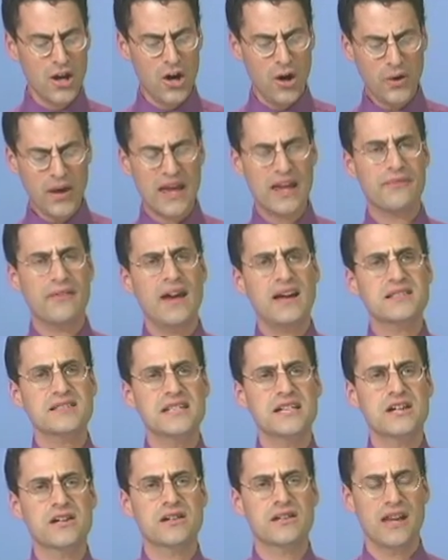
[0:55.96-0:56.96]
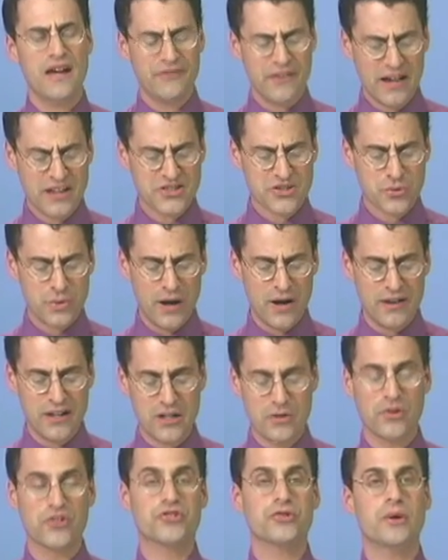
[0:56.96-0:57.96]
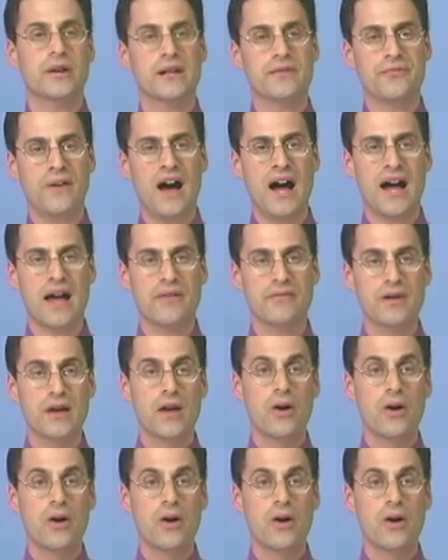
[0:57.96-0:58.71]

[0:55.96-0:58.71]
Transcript: Okay, if x, e if x squared equals 25,